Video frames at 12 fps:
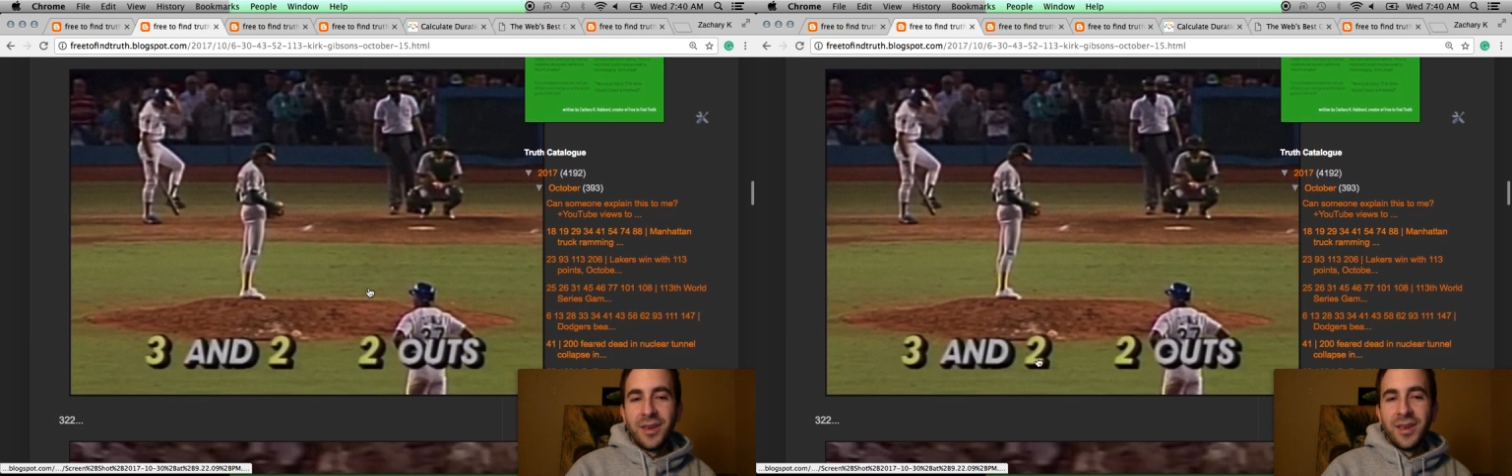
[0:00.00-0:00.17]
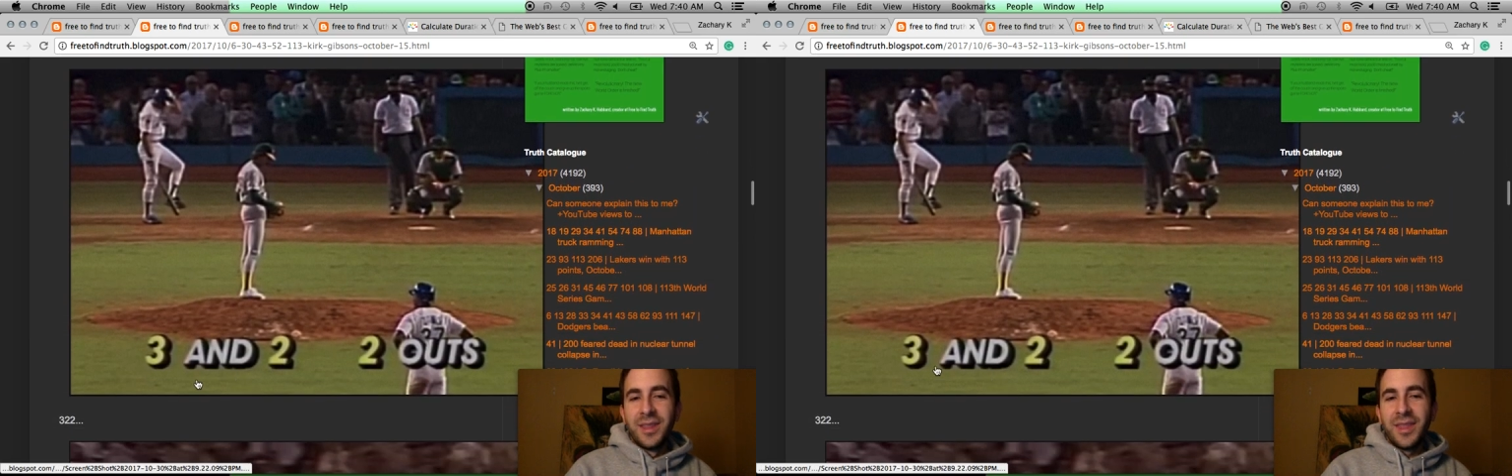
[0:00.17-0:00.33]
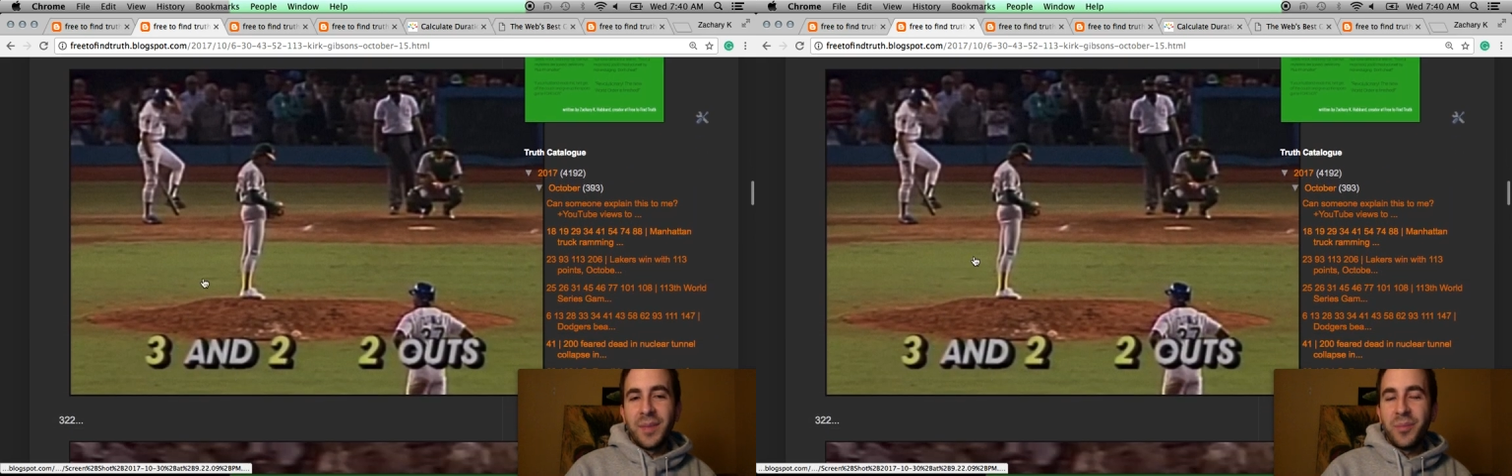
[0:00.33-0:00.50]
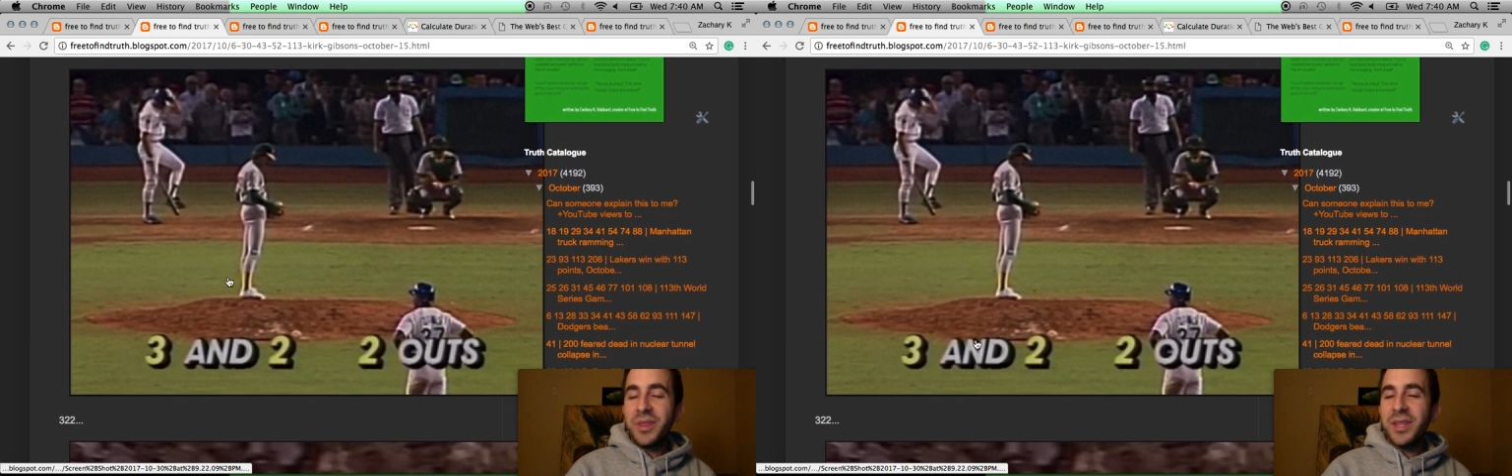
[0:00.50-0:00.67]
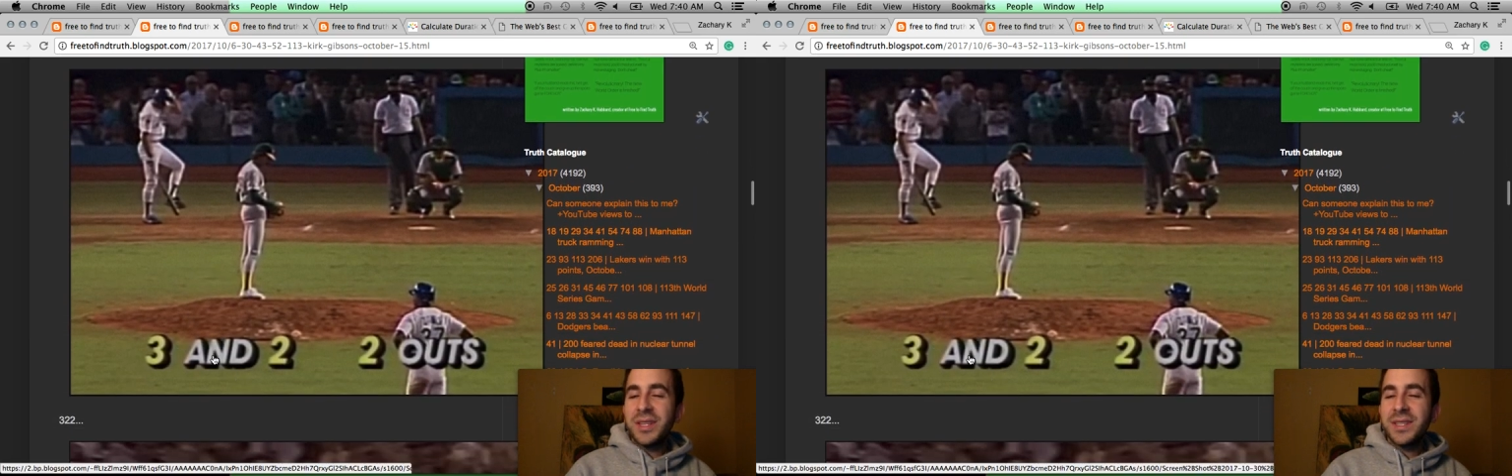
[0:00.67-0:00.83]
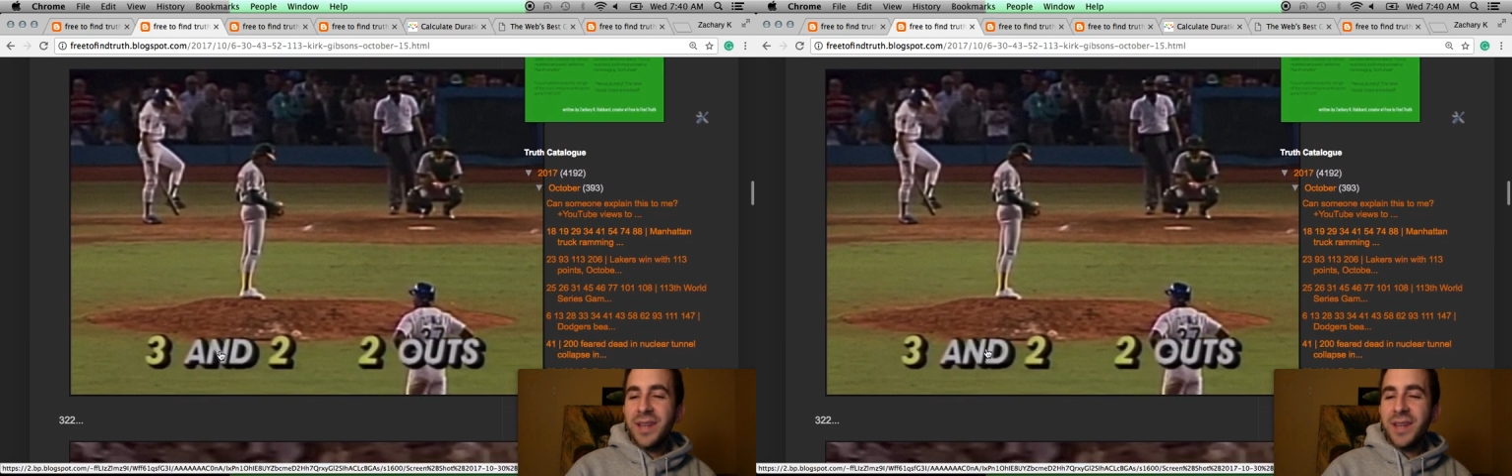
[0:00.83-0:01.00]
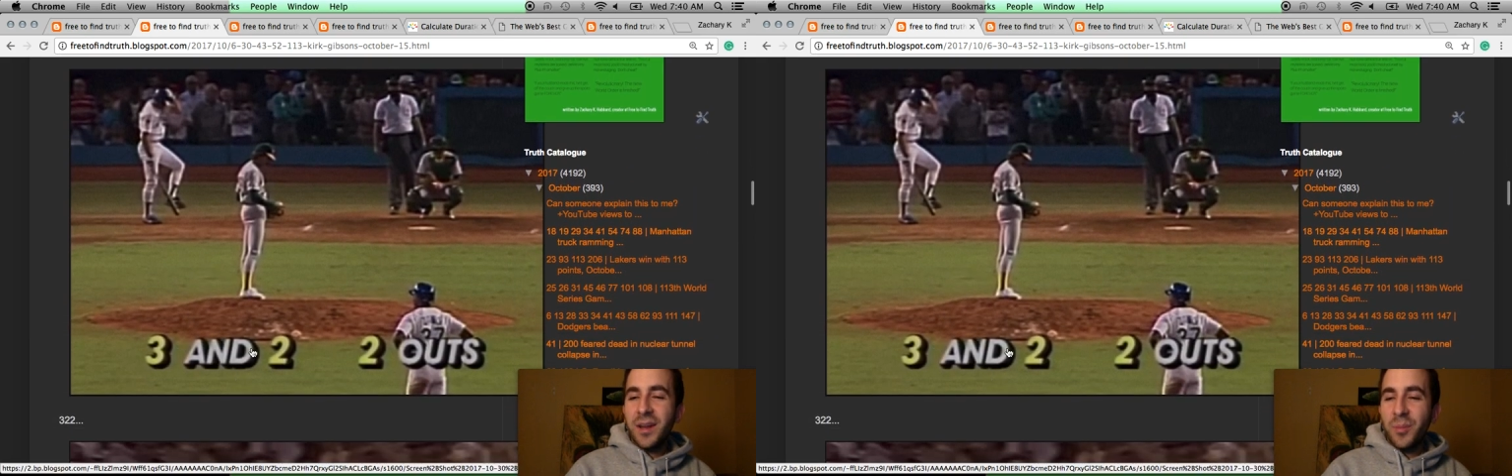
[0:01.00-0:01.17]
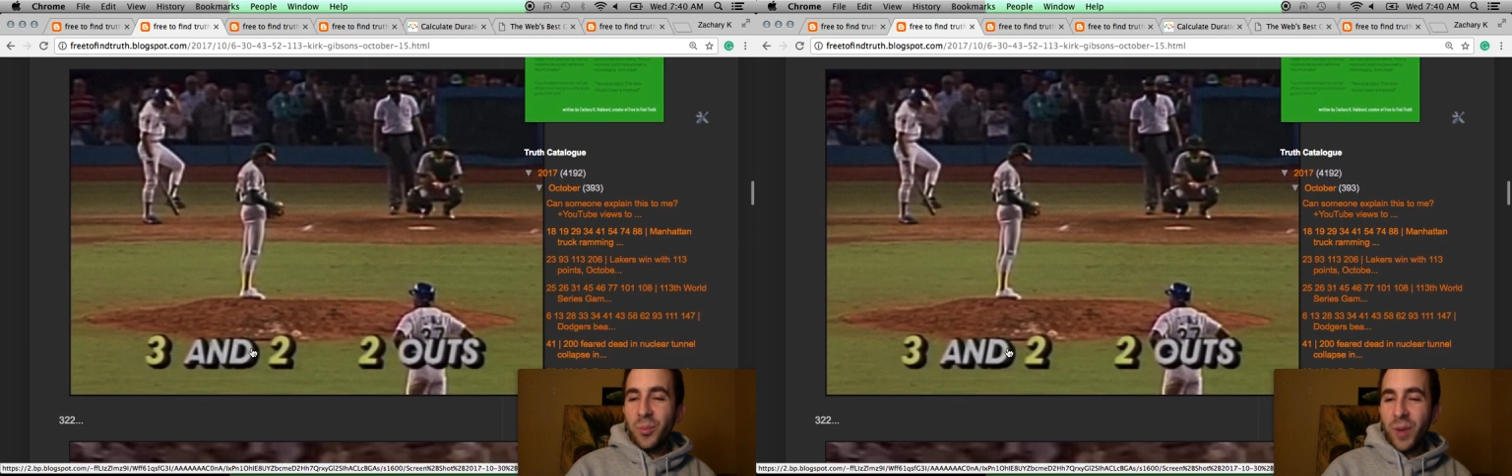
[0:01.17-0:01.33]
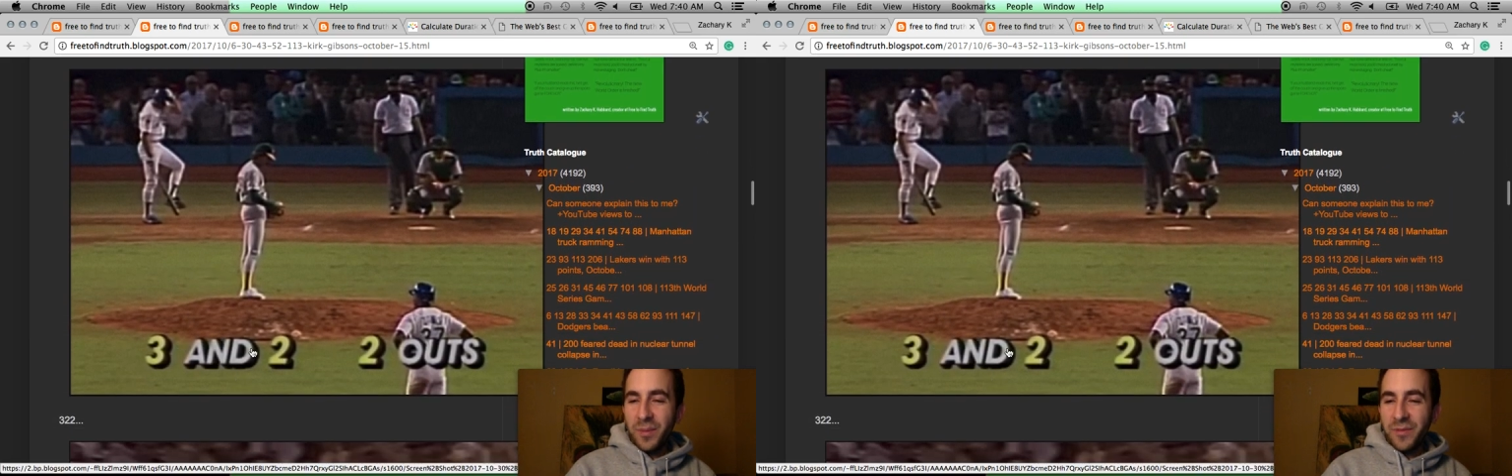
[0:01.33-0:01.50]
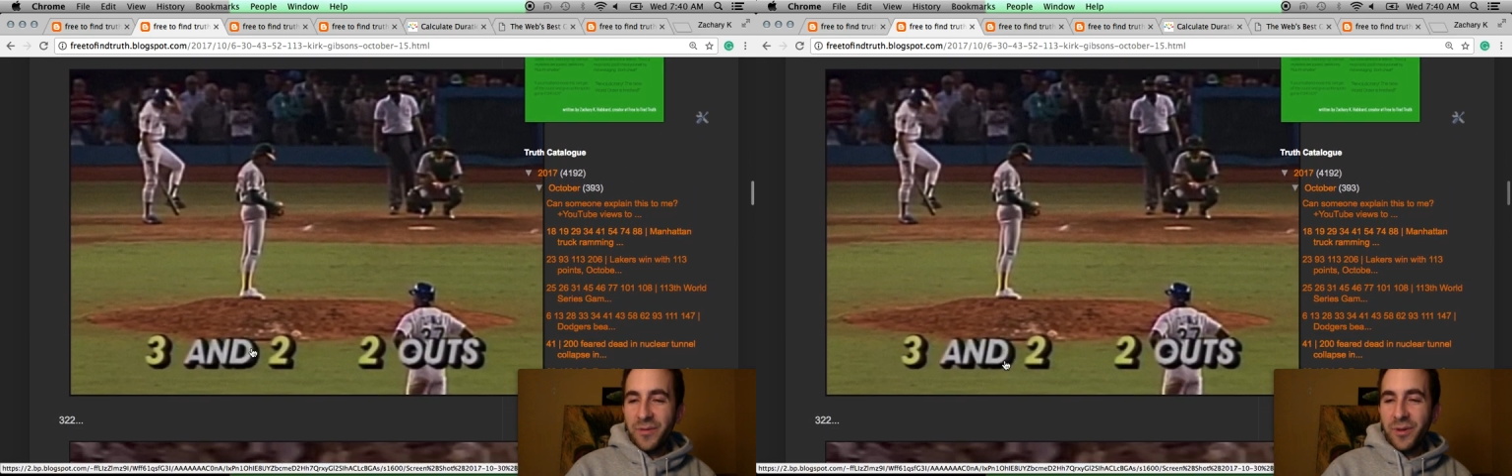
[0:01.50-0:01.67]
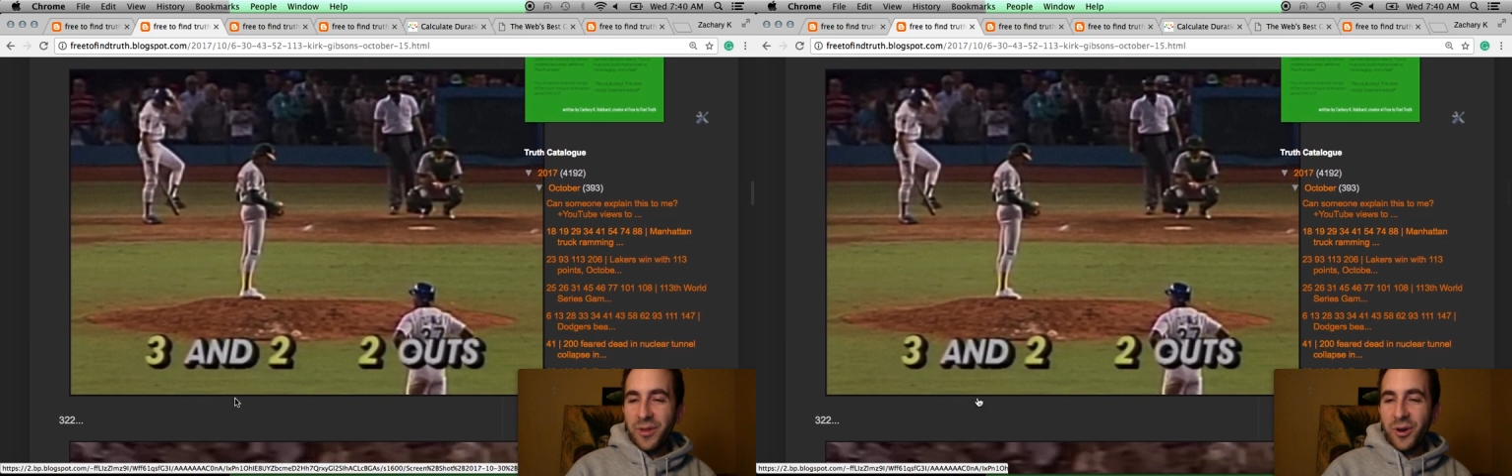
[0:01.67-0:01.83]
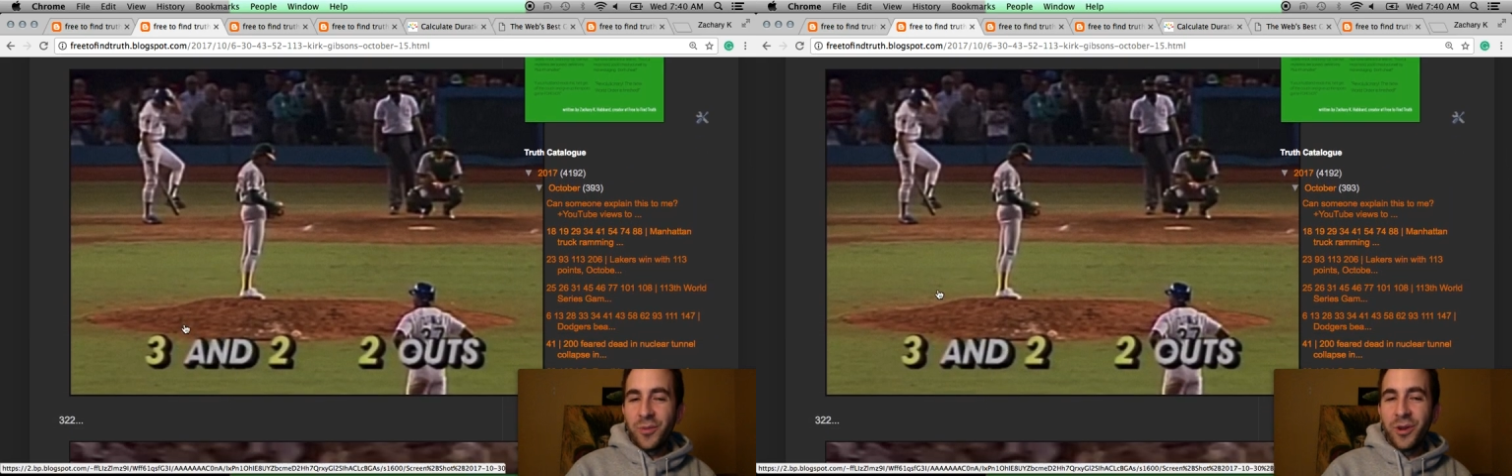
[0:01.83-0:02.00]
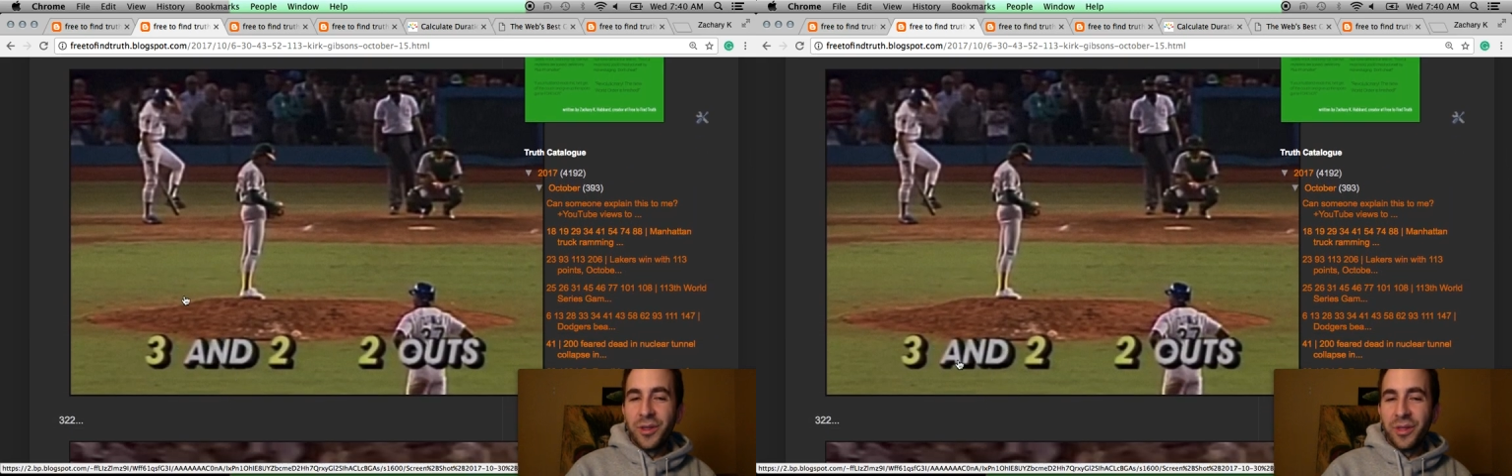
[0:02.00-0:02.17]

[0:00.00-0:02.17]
They put this stat up right before the home run.